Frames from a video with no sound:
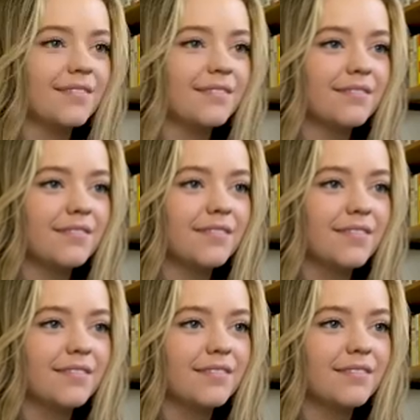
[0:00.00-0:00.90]

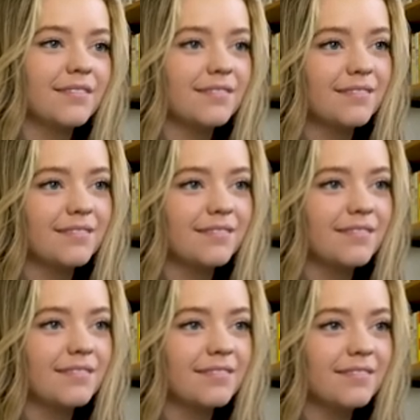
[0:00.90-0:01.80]

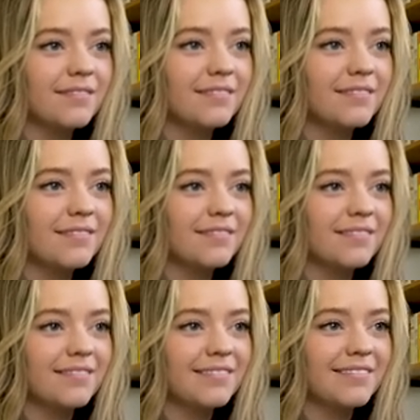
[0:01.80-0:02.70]

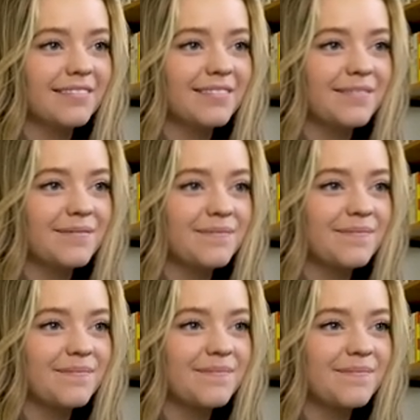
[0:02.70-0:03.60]

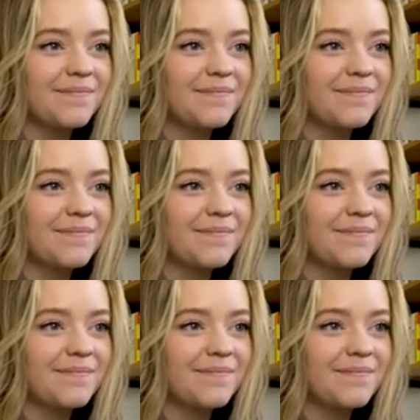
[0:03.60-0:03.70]
This person isn't speaking.